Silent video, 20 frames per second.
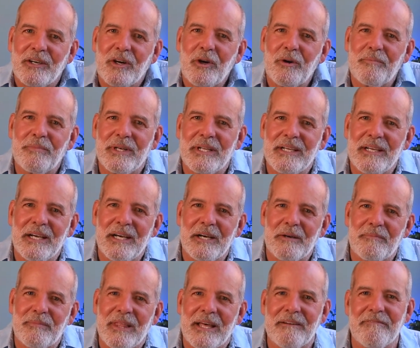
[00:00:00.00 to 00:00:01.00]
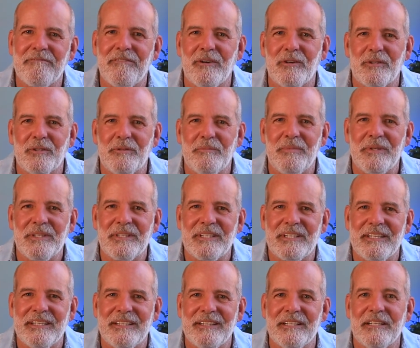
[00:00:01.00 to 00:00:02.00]
opening up that
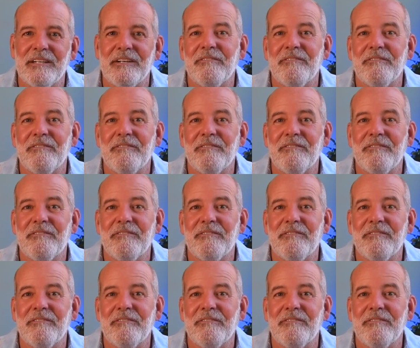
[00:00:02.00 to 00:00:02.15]
vulnerability that